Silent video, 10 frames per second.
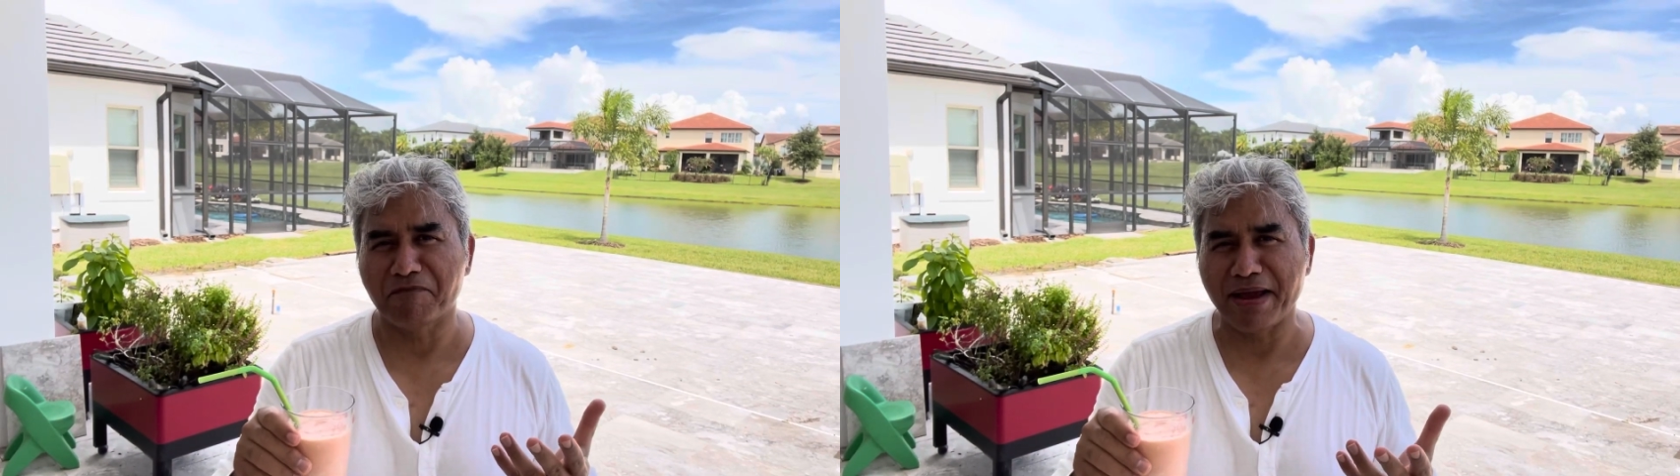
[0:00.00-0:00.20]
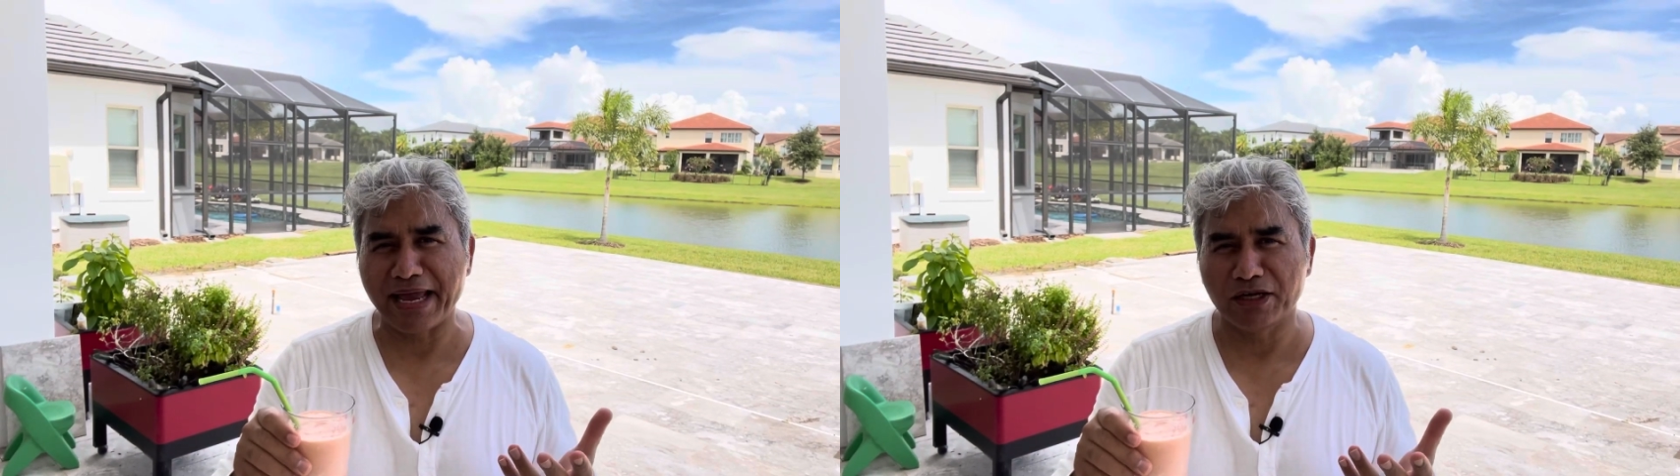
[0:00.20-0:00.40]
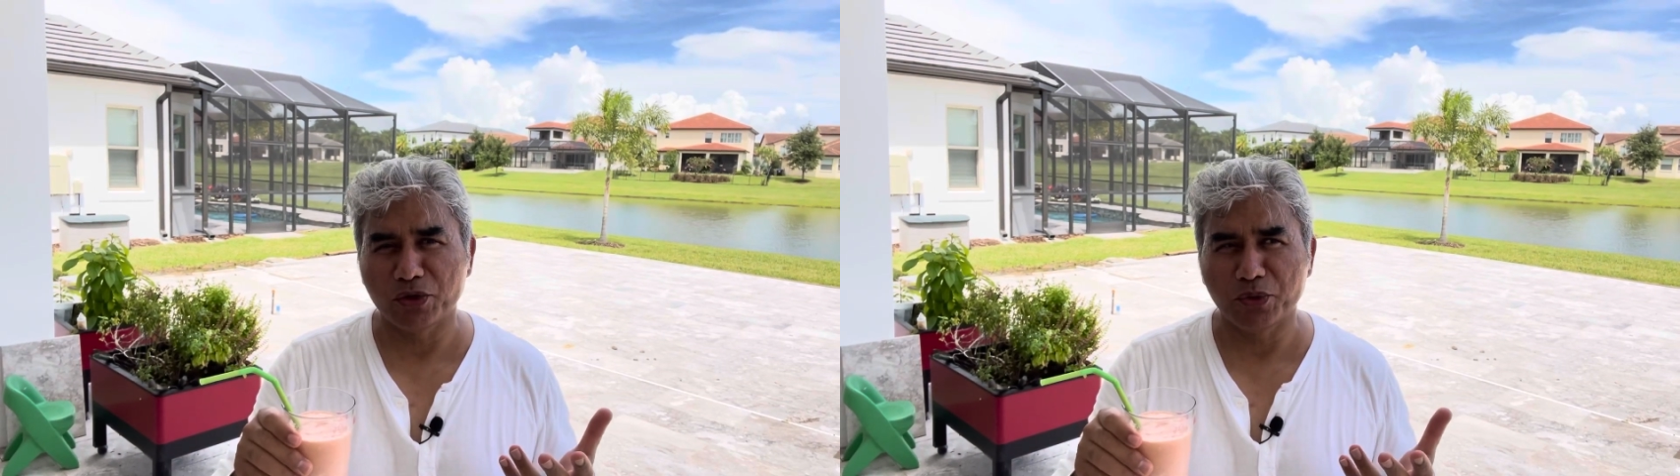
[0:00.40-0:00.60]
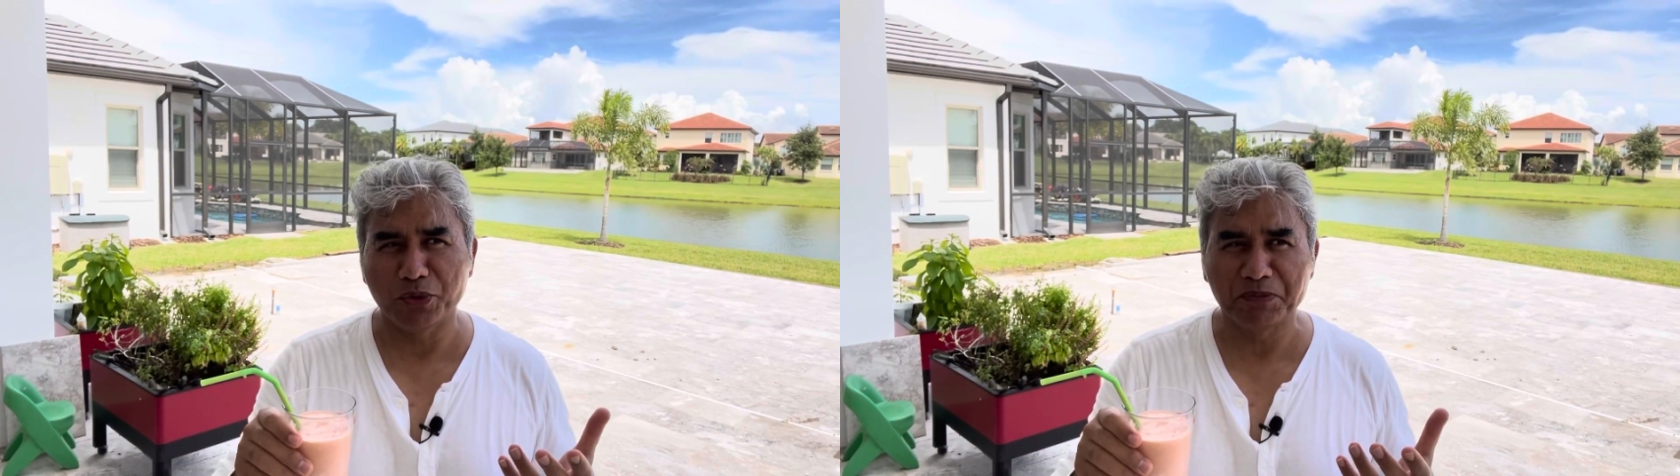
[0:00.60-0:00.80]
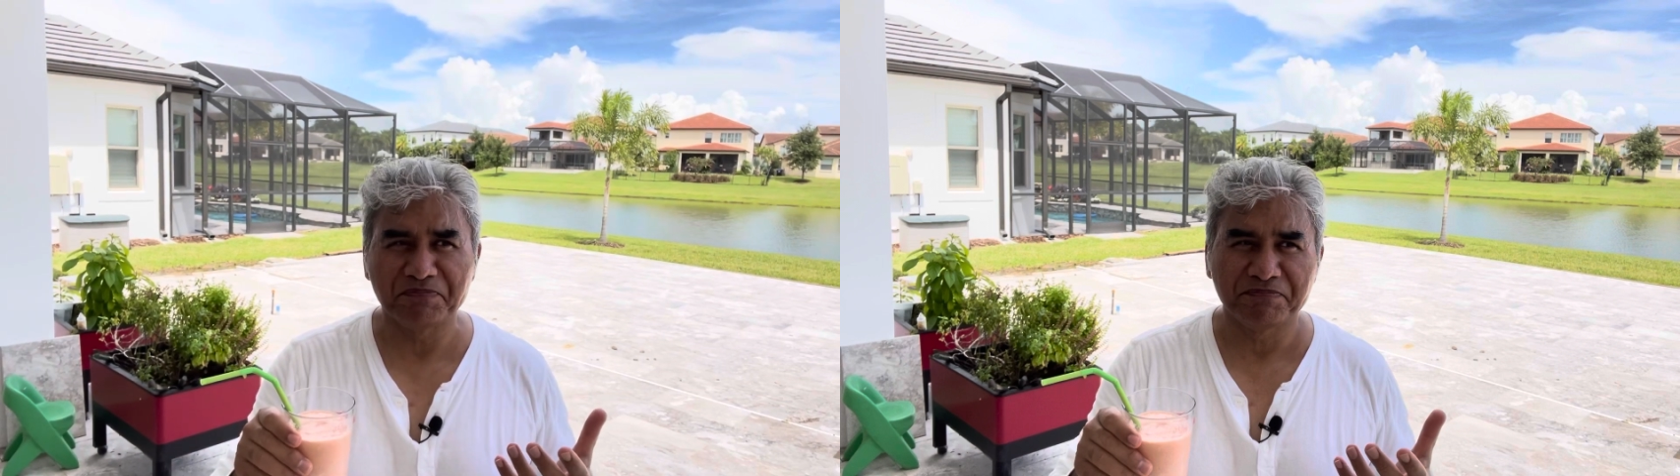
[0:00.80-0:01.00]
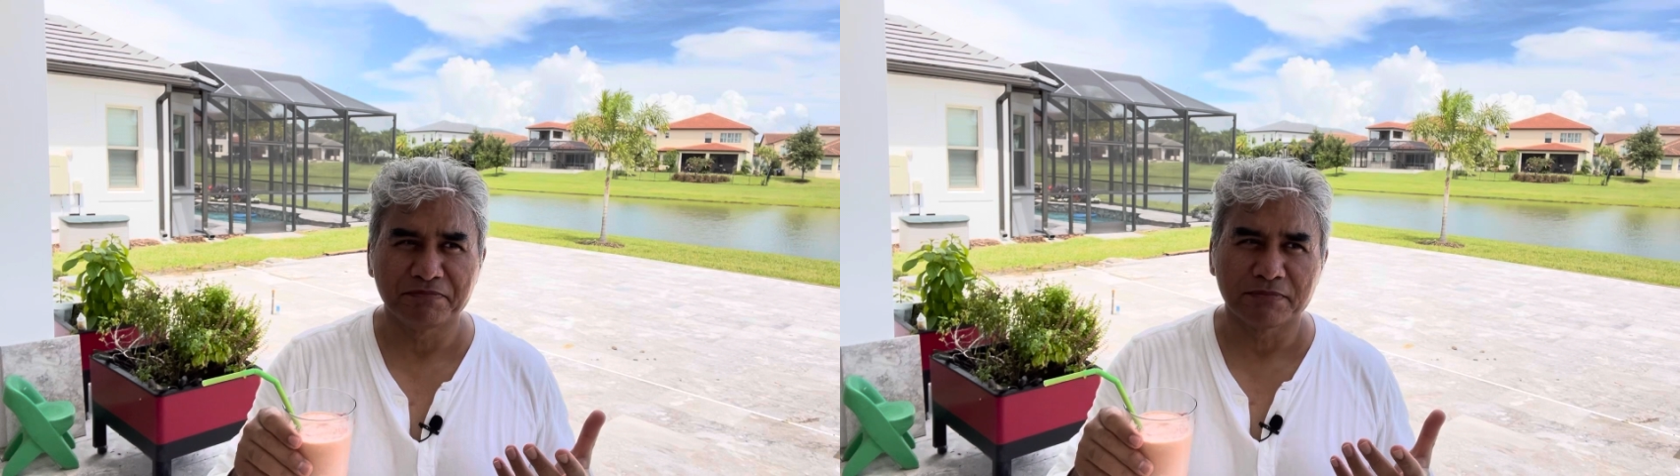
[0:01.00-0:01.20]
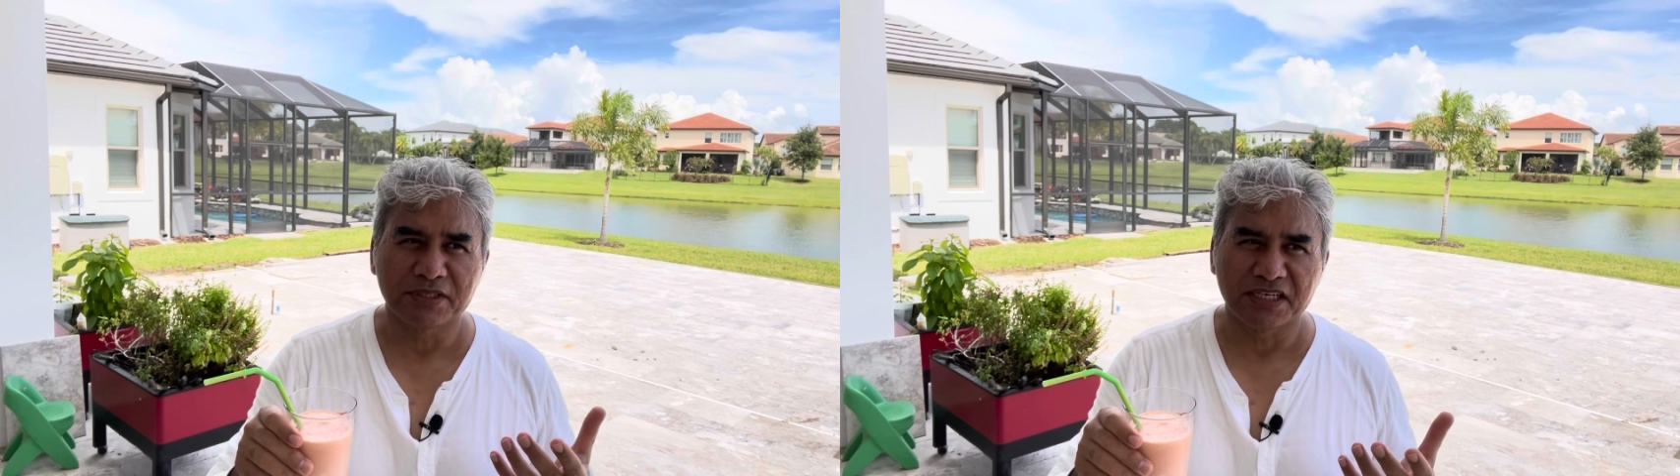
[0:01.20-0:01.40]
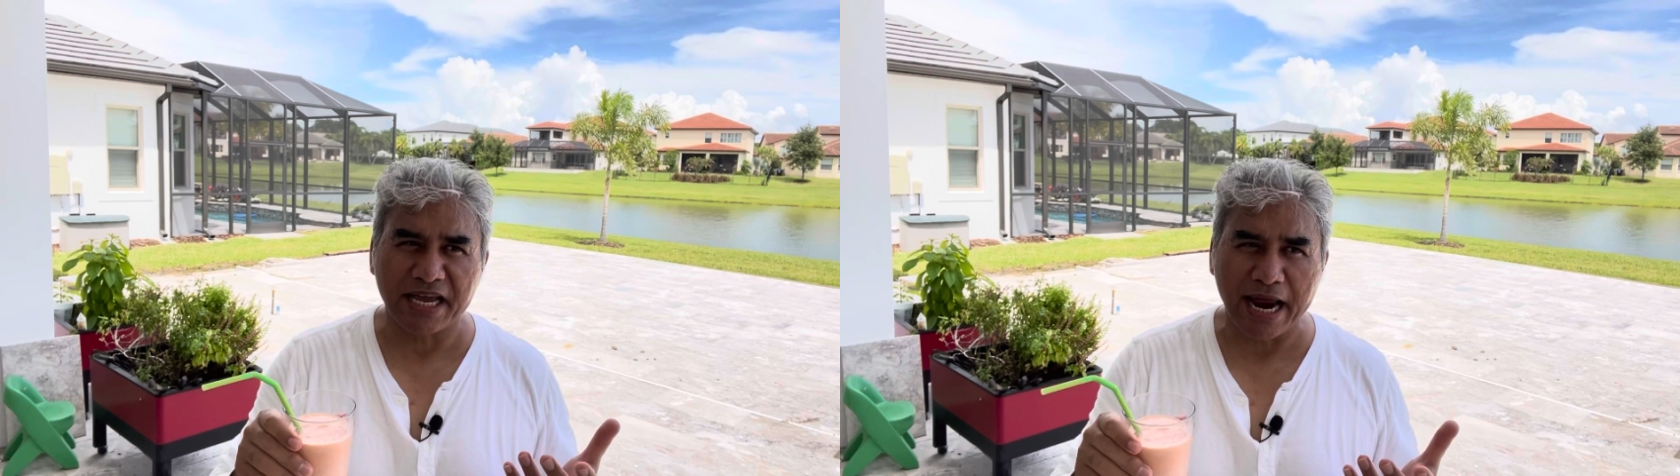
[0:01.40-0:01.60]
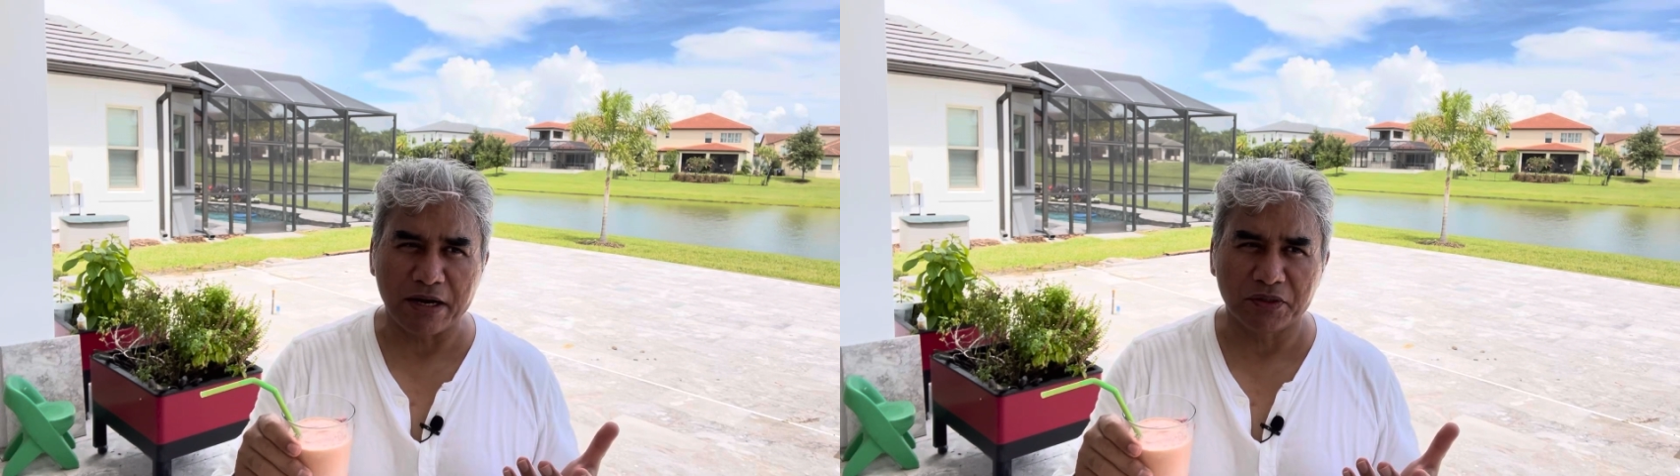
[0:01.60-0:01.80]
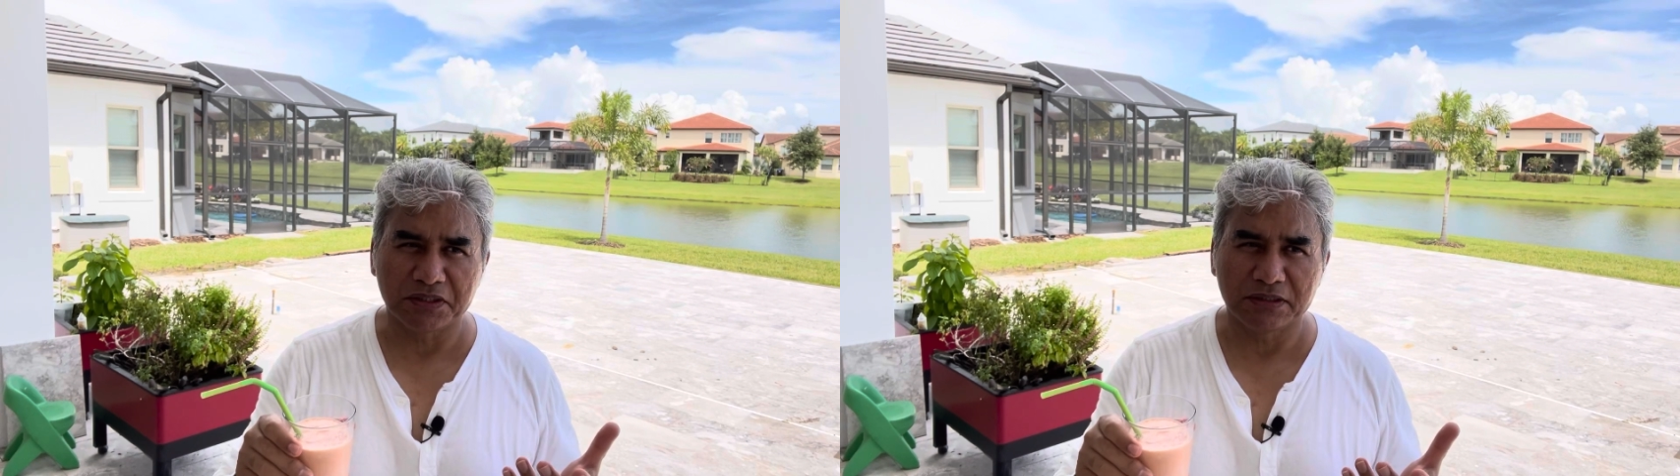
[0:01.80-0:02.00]
mango,
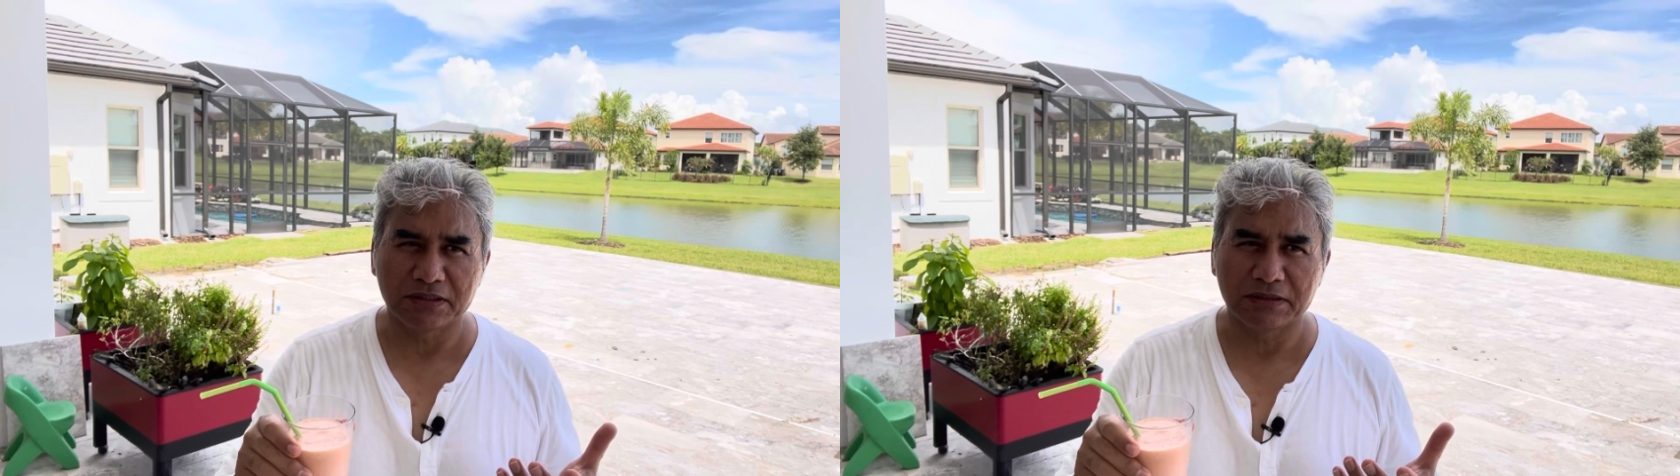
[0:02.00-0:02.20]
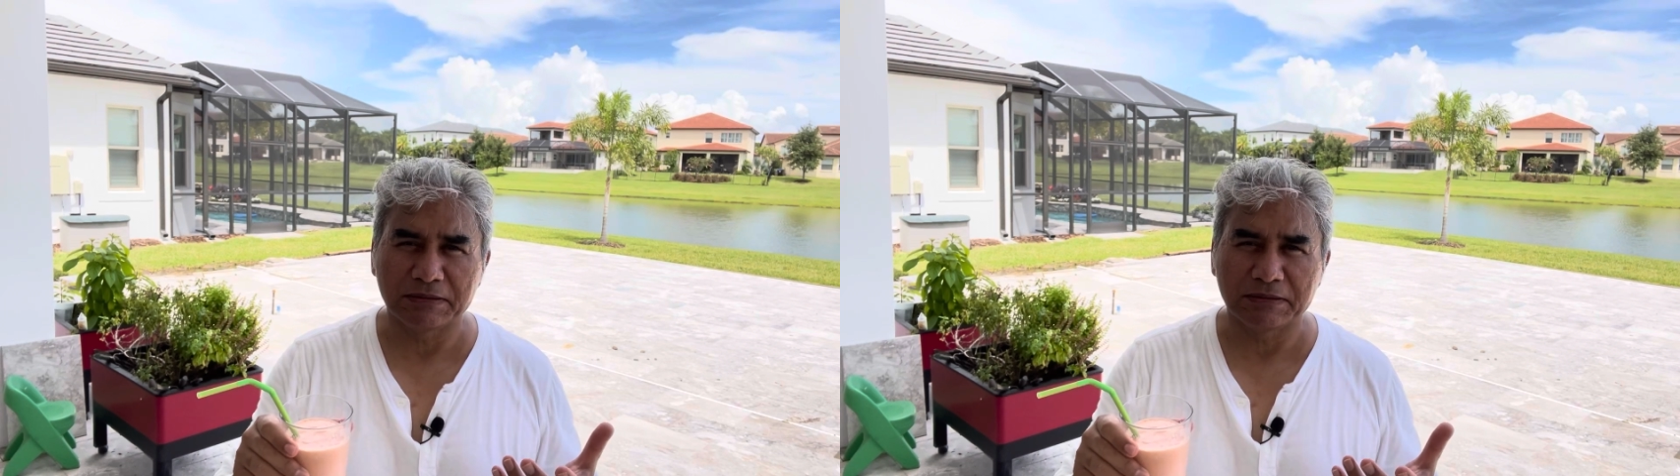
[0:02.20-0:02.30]
carrot,